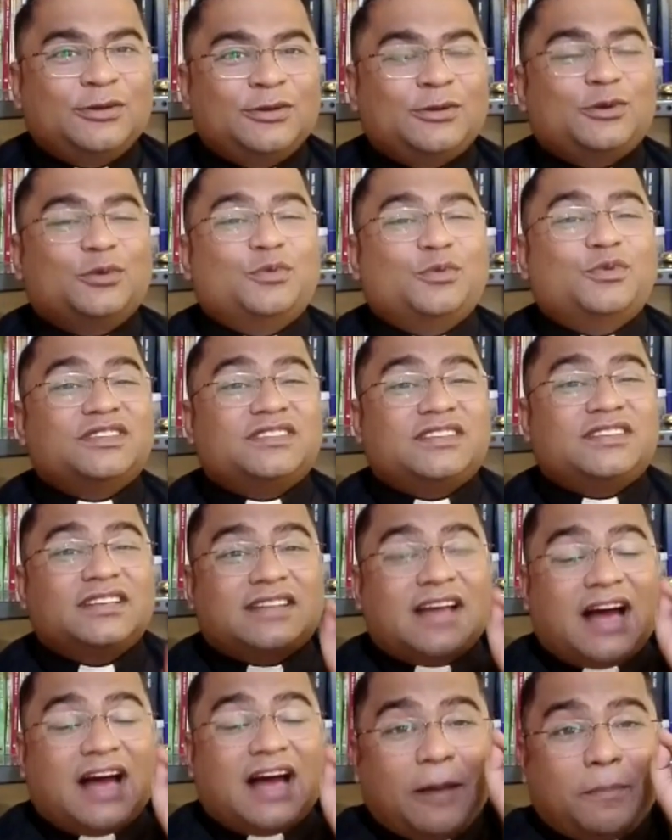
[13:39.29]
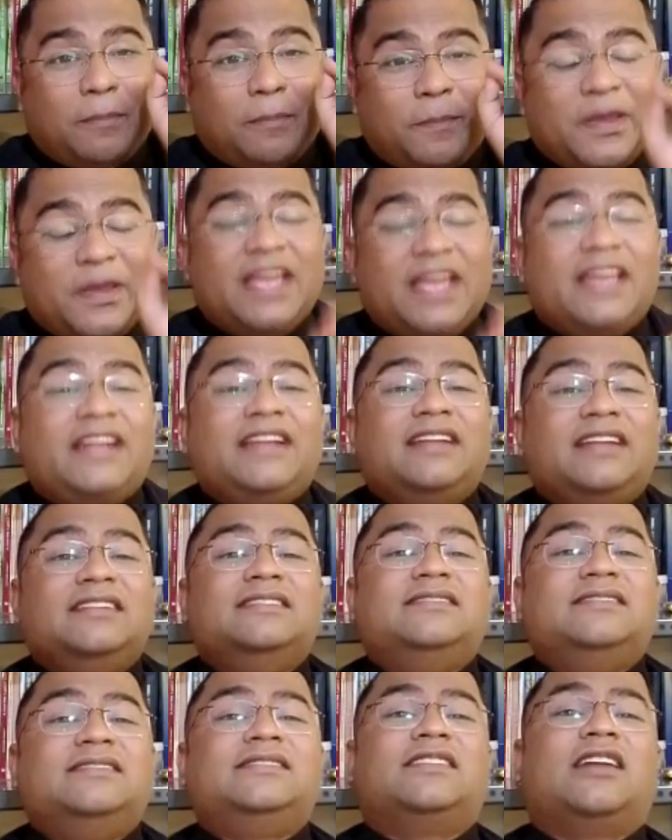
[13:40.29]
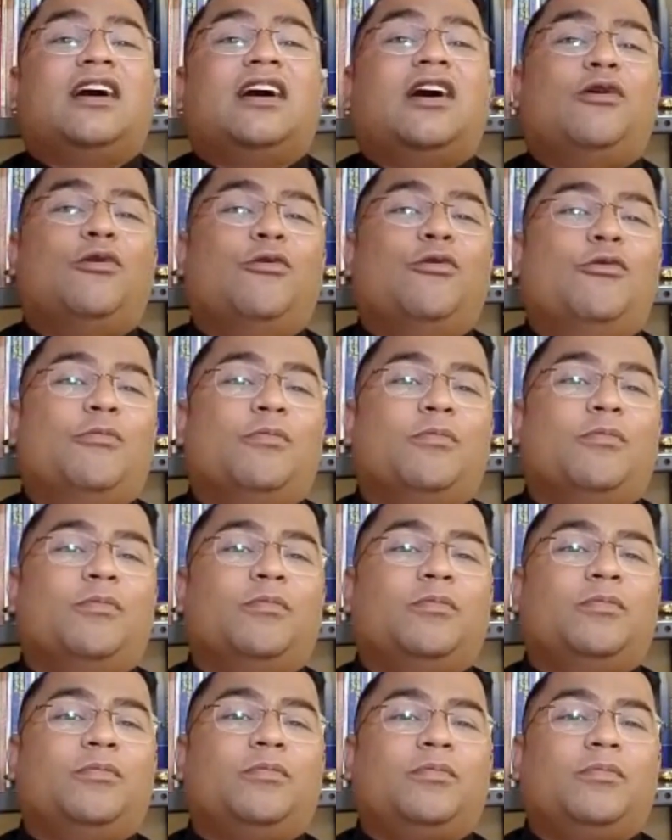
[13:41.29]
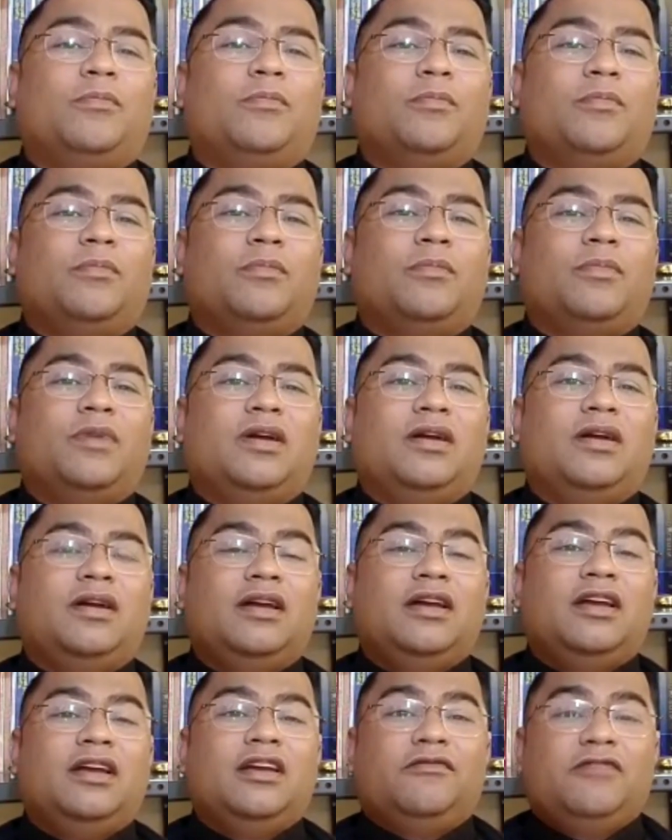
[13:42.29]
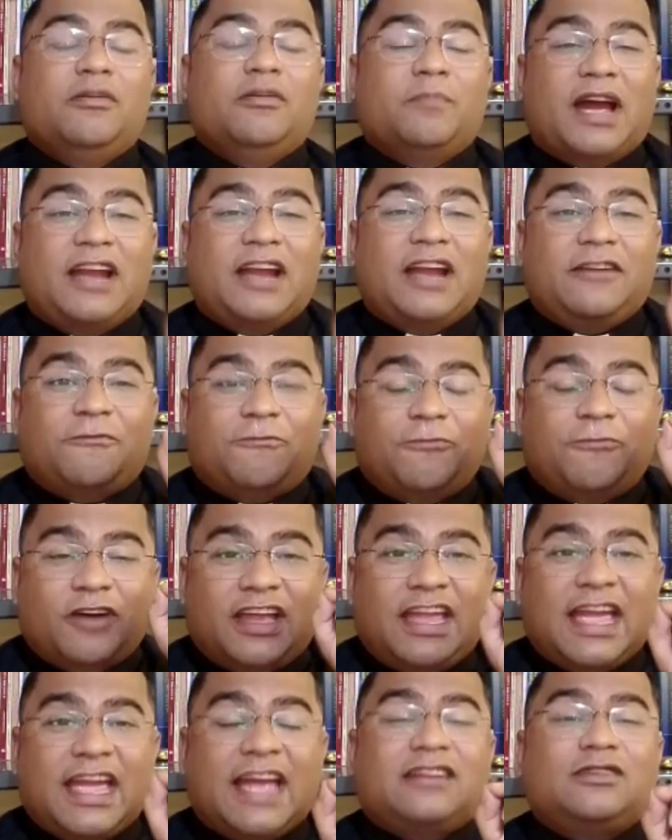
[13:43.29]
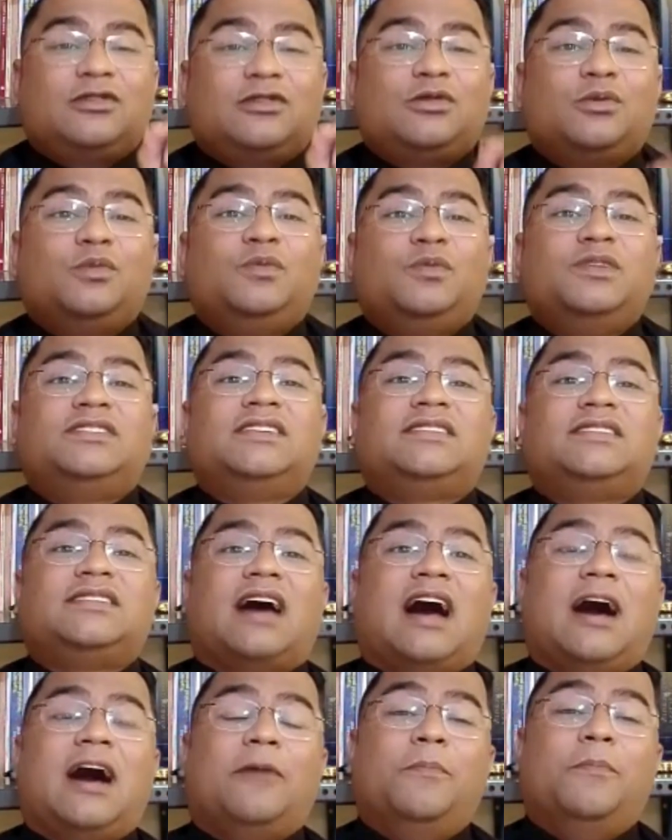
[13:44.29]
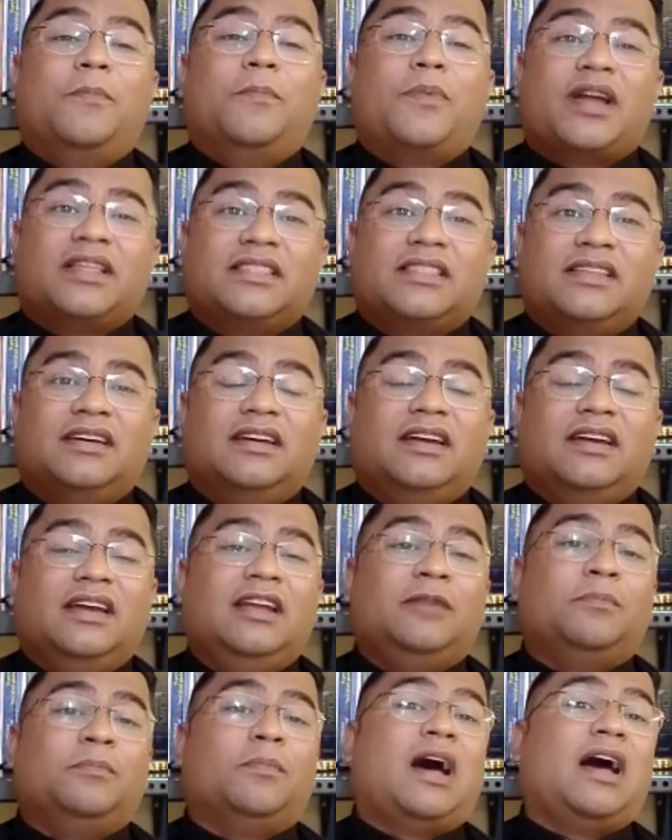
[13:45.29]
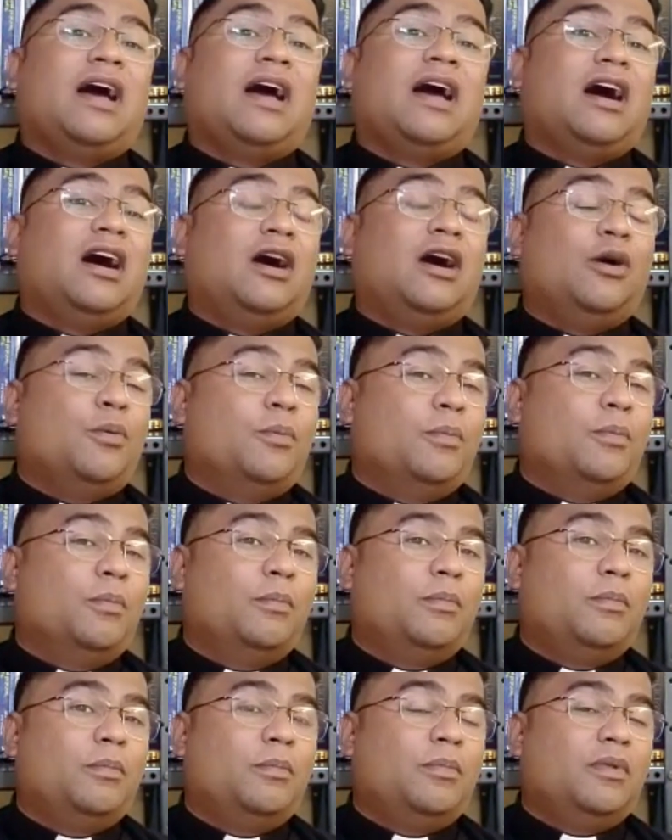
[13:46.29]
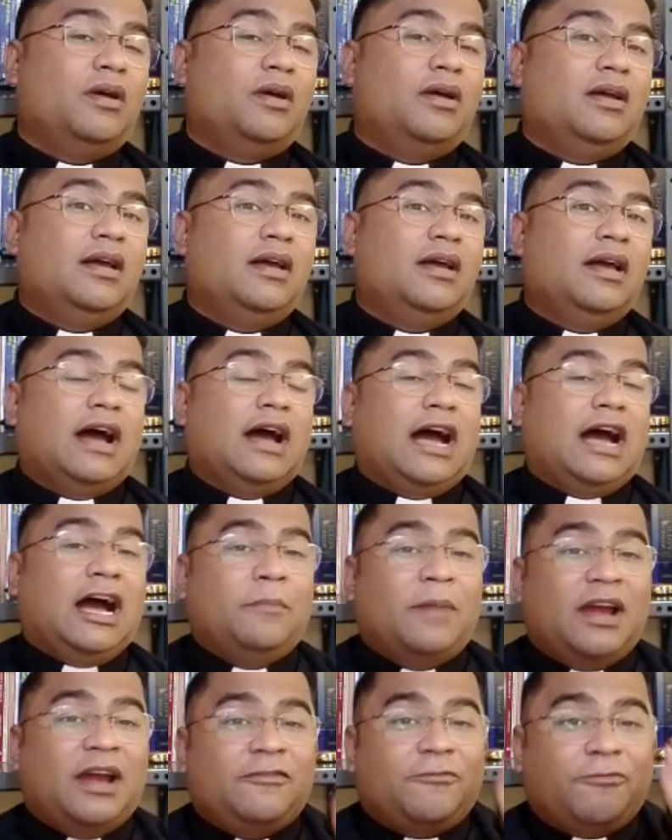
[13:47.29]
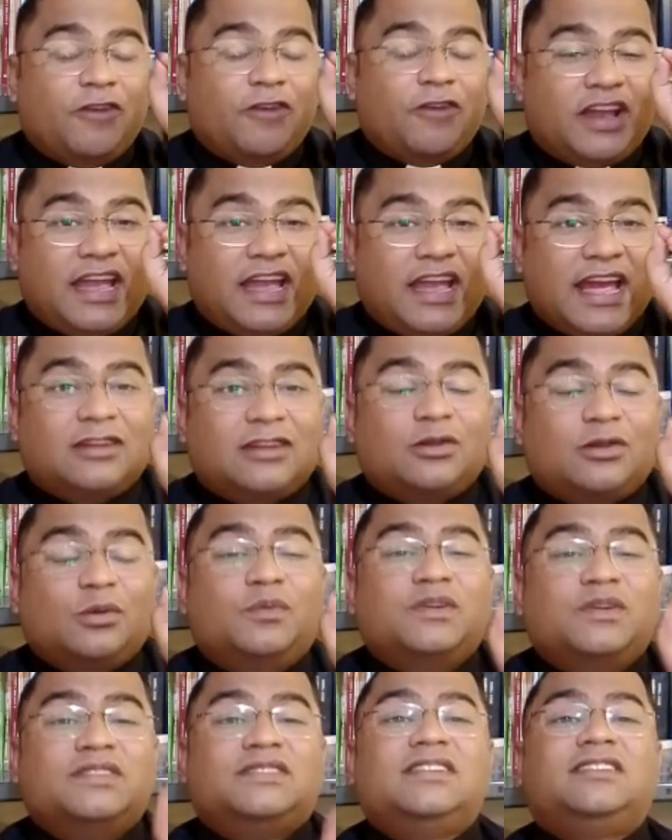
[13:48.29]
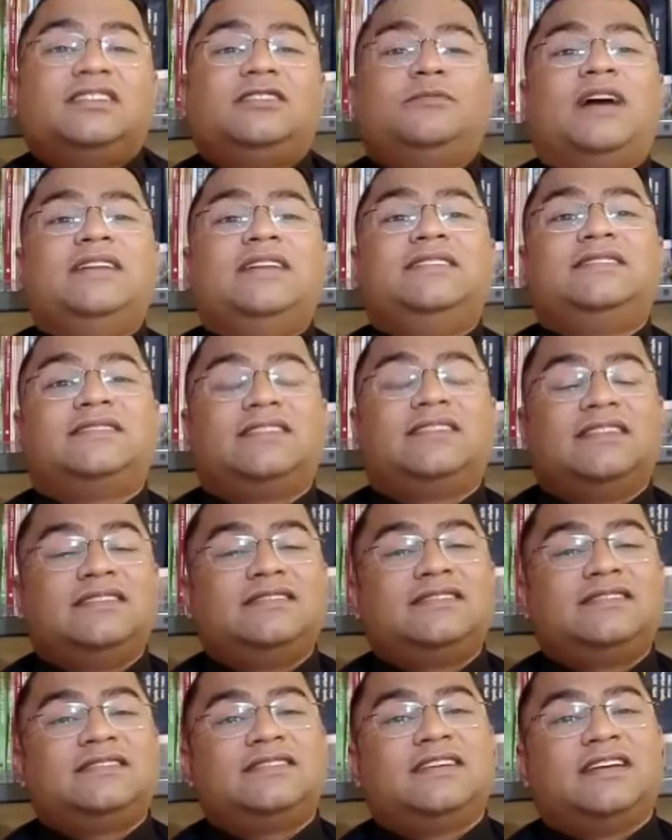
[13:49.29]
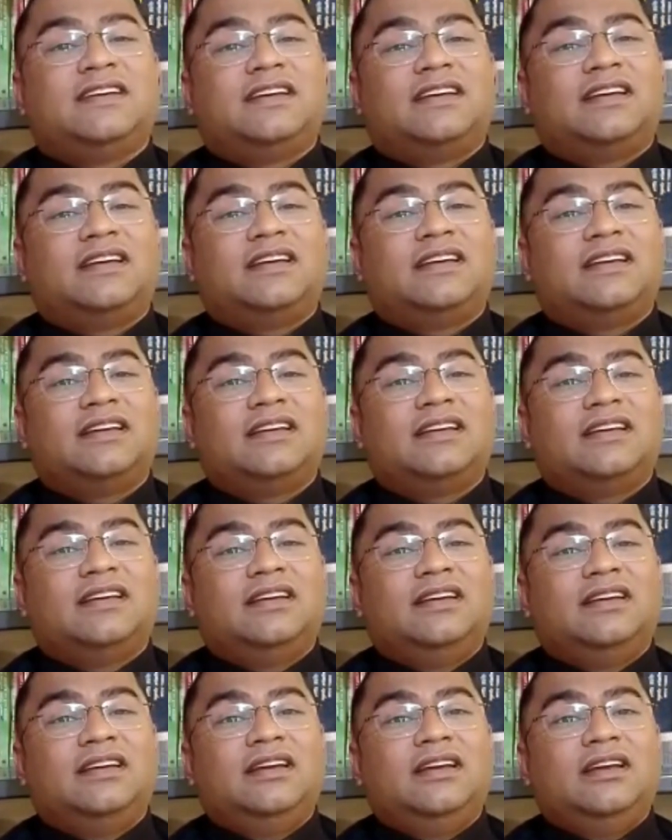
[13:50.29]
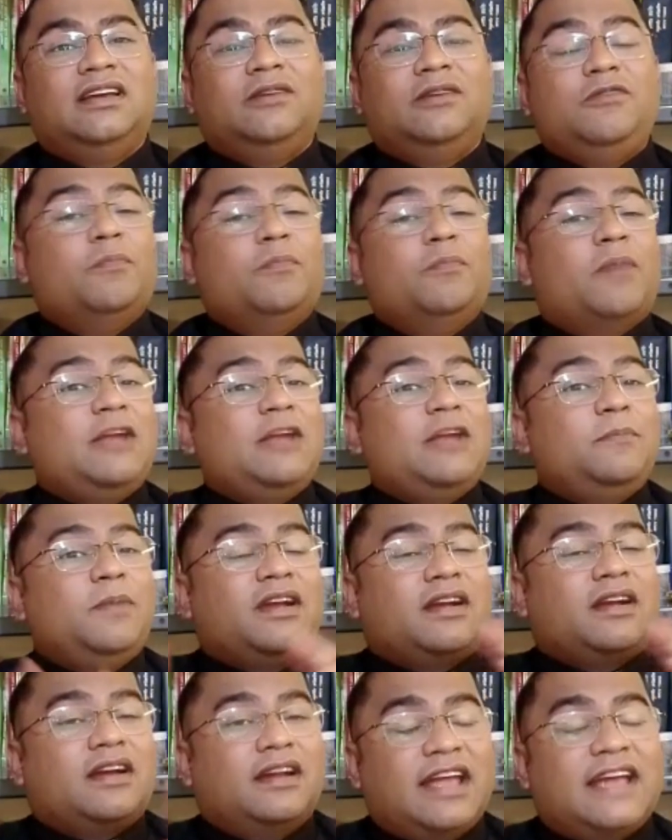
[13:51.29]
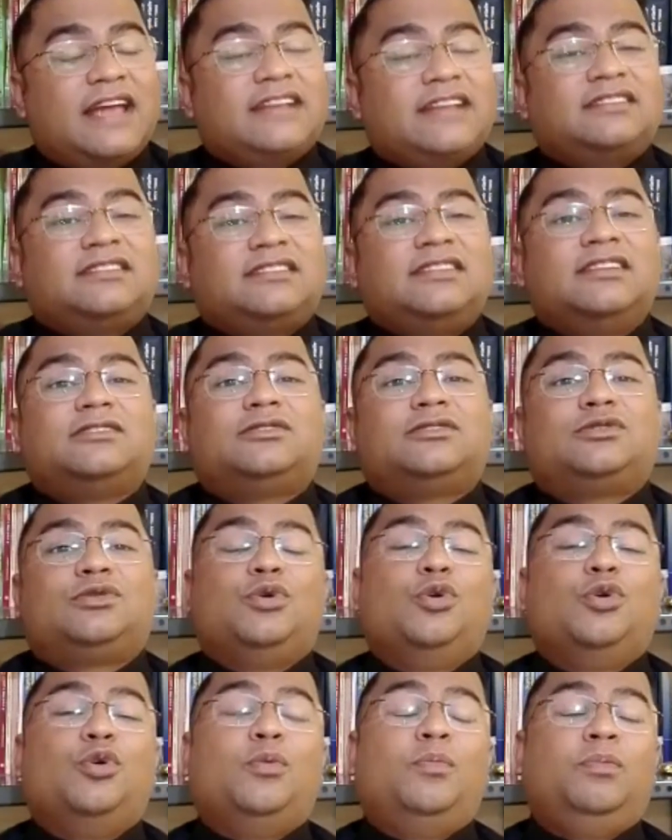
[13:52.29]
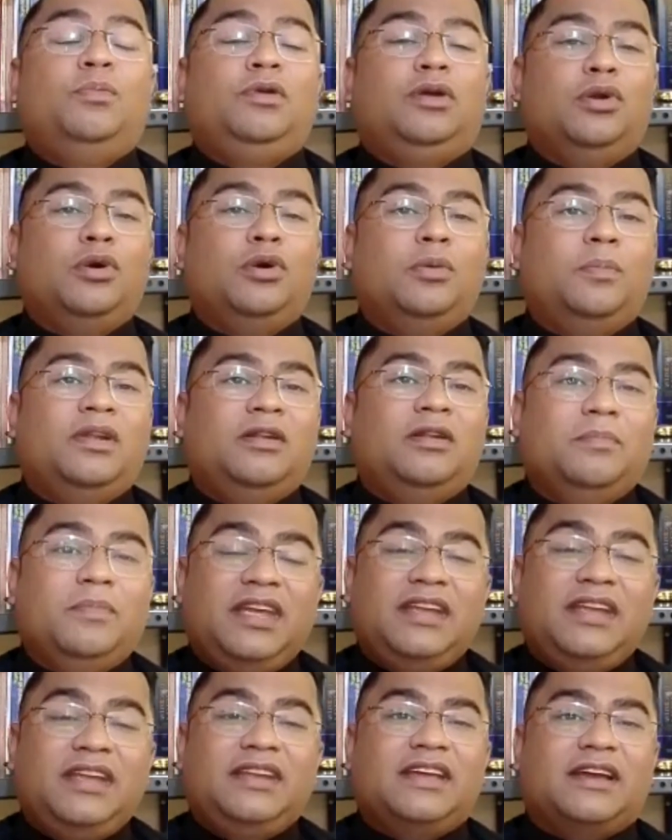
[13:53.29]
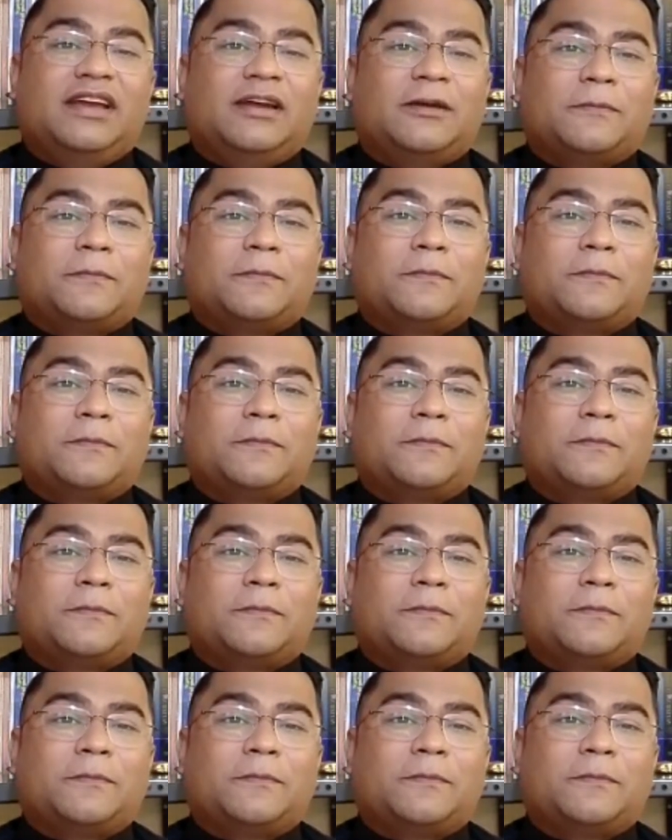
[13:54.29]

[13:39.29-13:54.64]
to visit our parents in our home. We might forget to visit our brother in my home. I might forget to visit my sister. We might be connected to global media,